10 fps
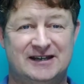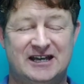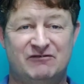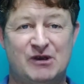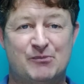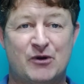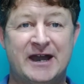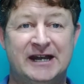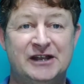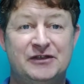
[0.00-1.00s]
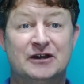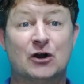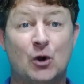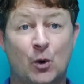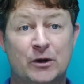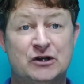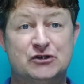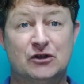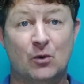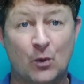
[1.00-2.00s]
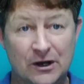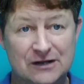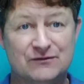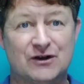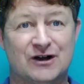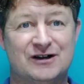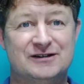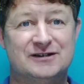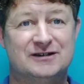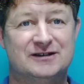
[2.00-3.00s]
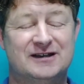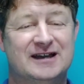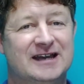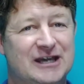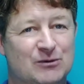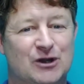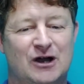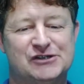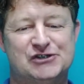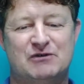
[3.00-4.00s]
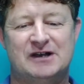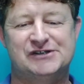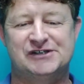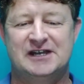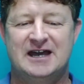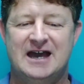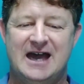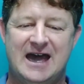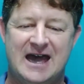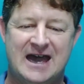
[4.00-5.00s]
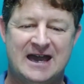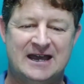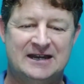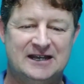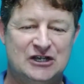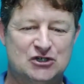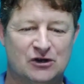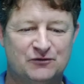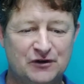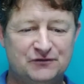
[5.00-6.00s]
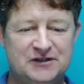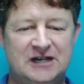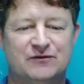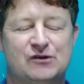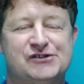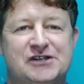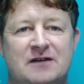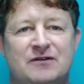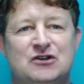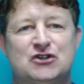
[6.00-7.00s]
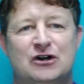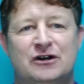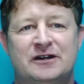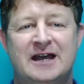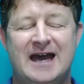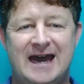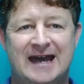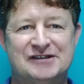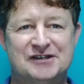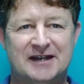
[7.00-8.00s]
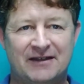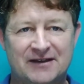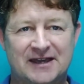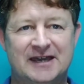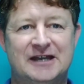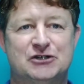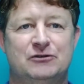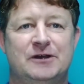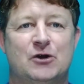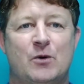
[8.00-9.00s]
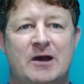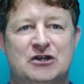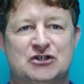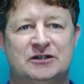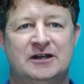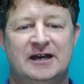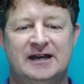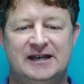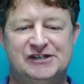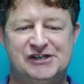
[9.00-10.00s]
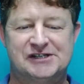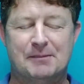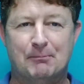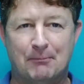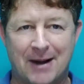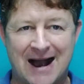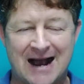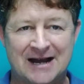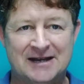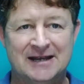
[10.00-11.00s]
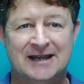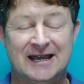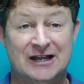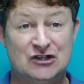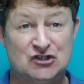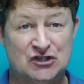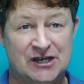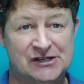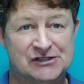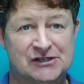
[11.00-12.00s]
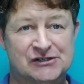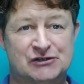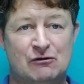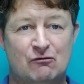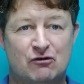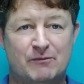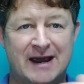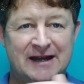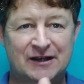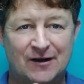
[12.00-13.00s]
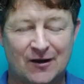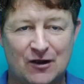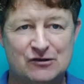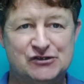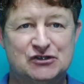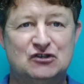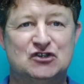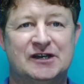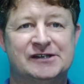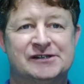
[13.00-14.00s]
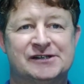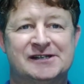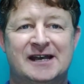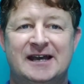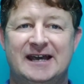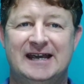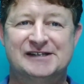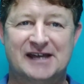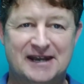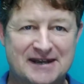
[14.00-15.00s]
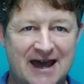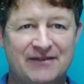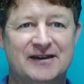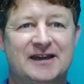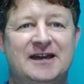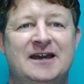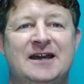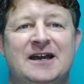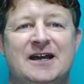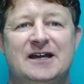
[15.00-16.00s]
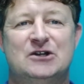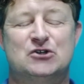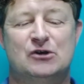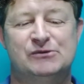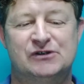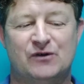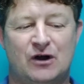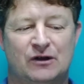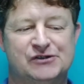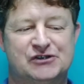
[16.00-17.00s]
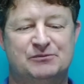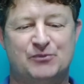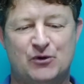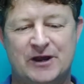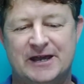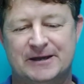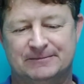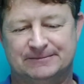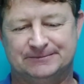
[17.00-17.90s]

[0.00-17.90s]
If we pray anything according to the will of God, he will answer us. And in John 15 verse 7, John adds another key to the equation. He says, abiding in Jesus, remaining close to Jesus, is another key in terms of answered prayer.